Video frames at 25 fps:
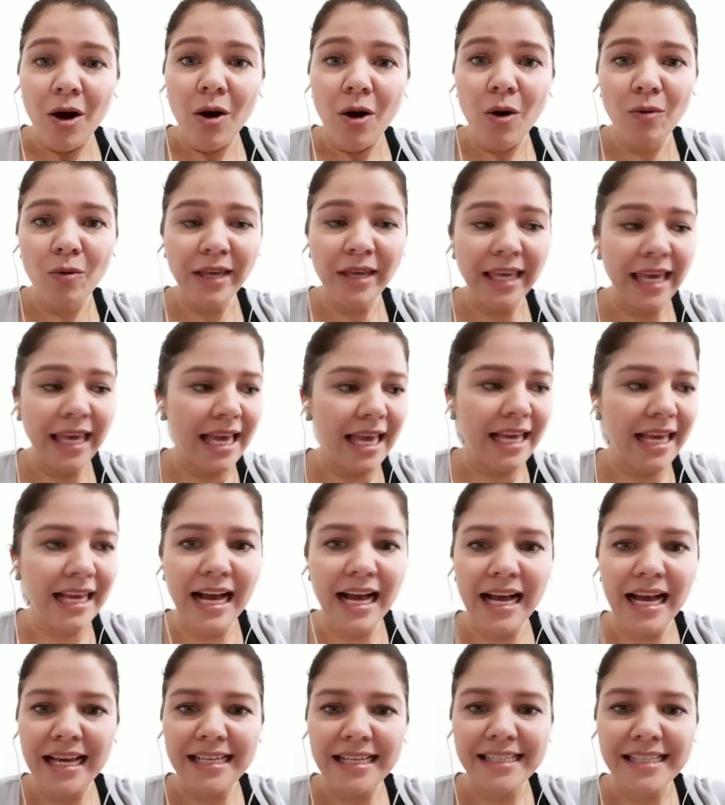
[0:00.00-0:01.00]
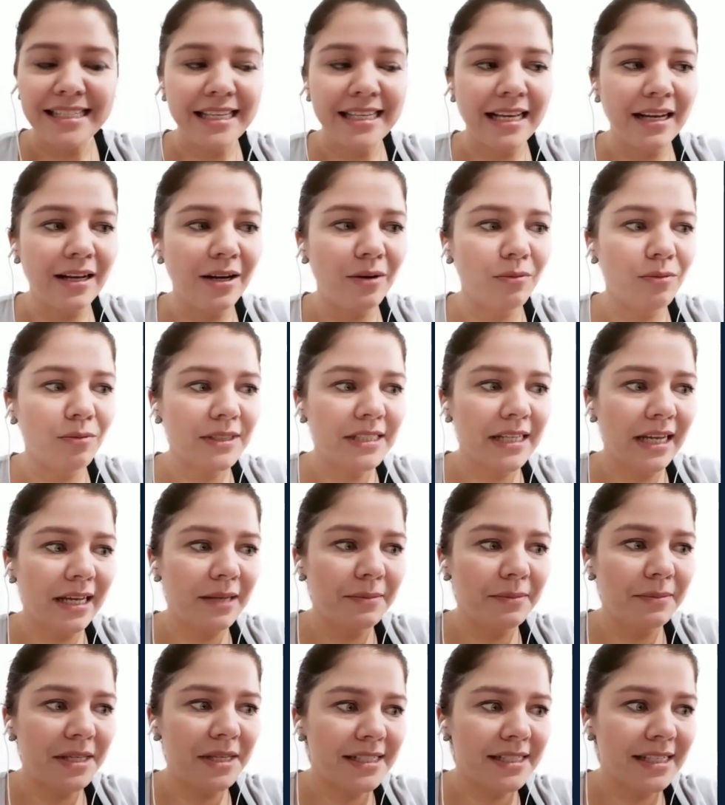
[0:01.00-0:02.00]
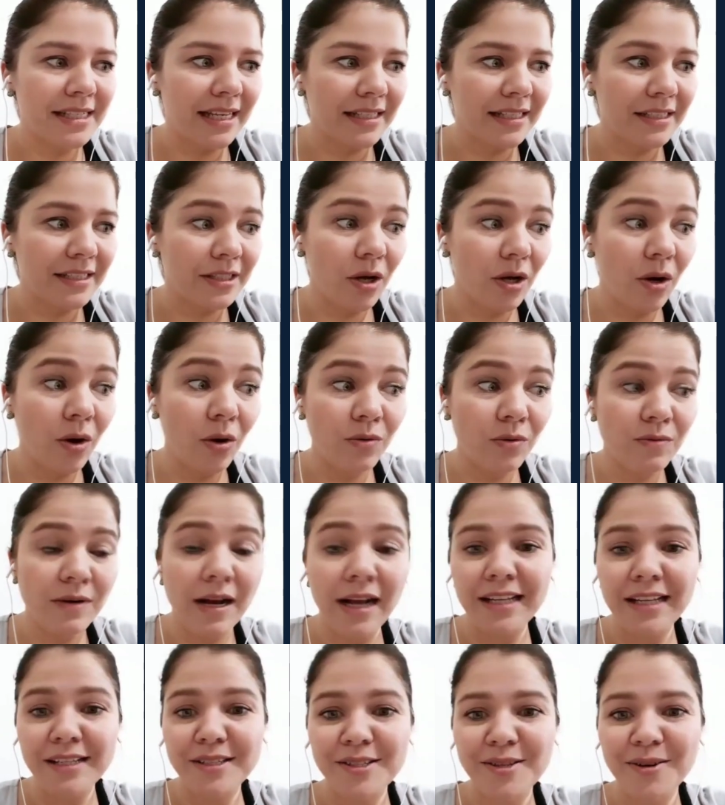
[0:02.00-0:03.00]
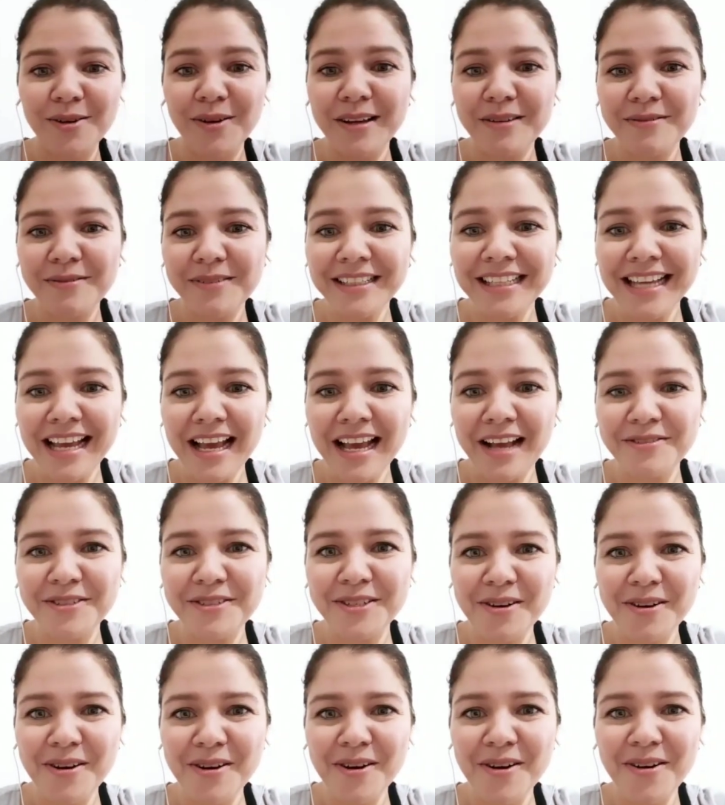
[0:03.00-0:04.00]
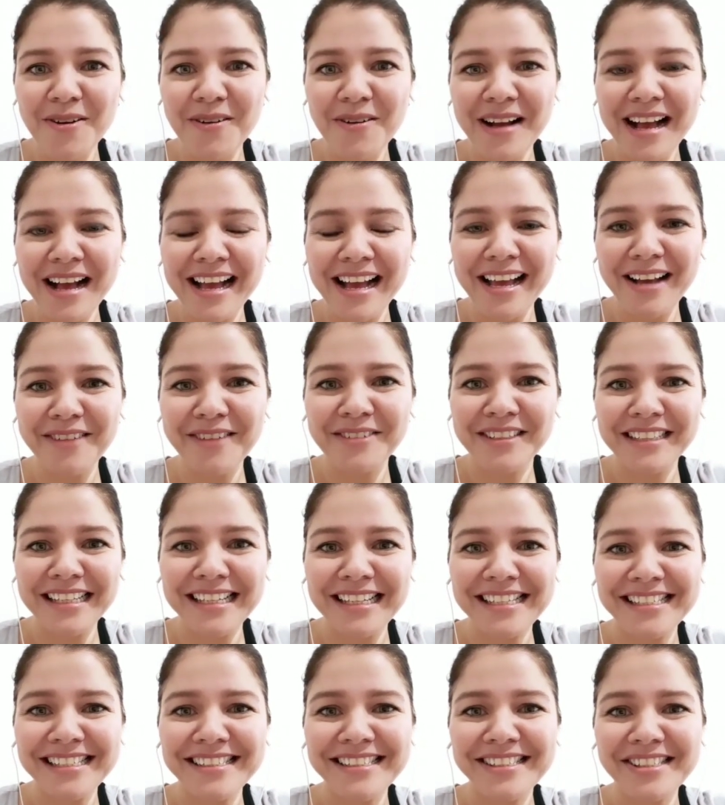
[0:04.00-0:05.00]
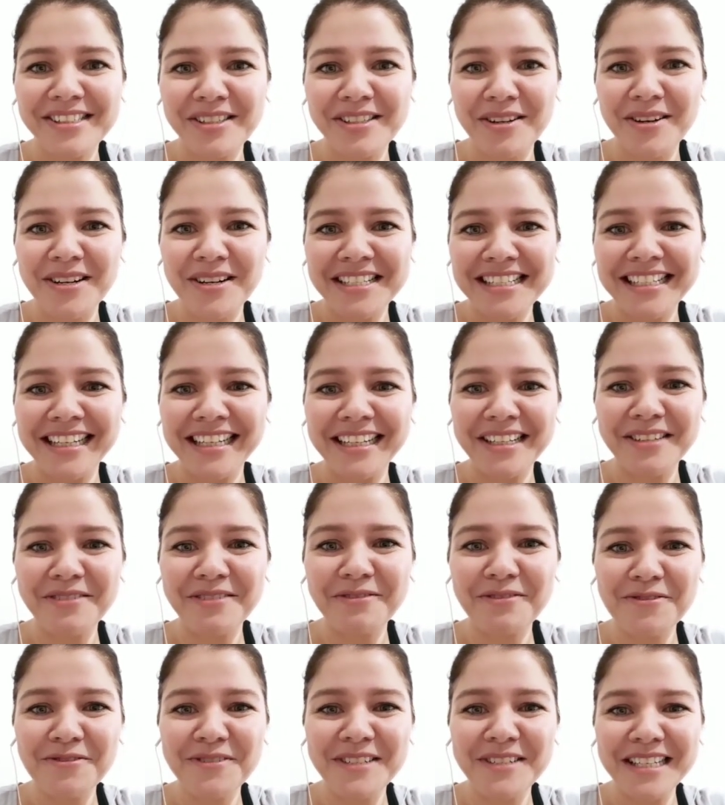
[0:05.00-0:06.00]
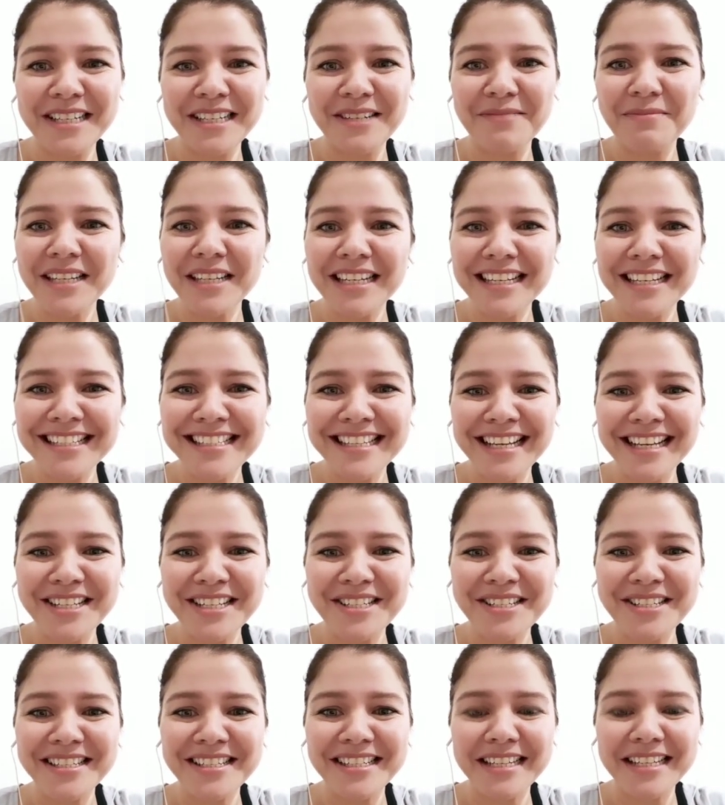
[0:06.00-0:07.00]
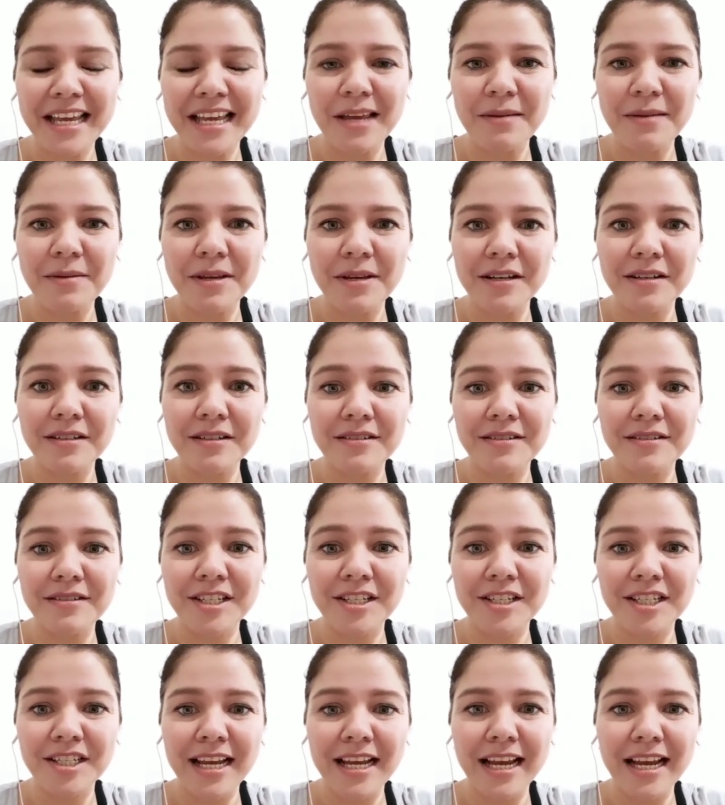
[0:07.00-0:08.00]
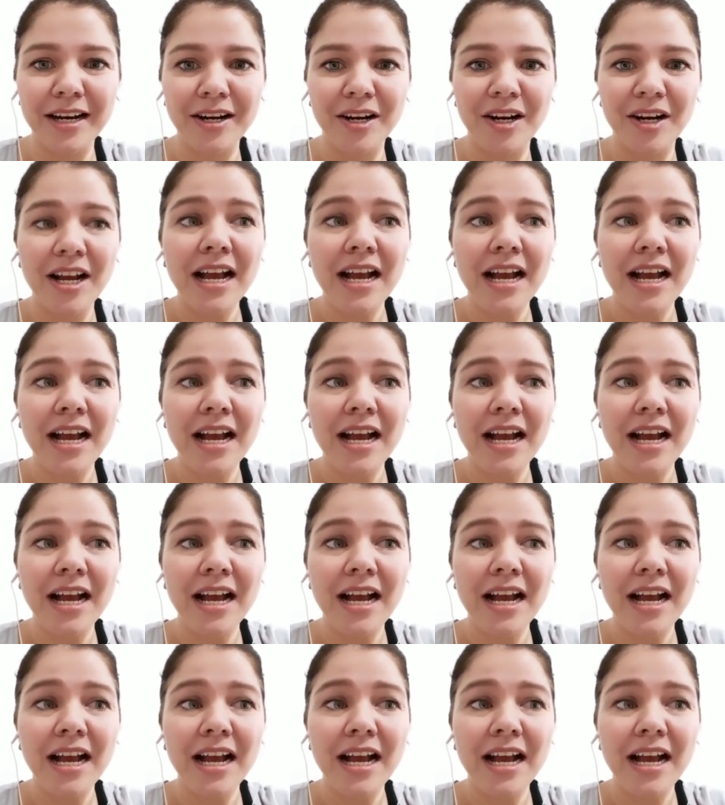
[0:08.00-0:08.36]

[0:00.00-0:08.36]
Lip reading: Okay, guys, what time is it? All right, so I really have to go. I have a lesson starting in 15 minutes. I just came here to share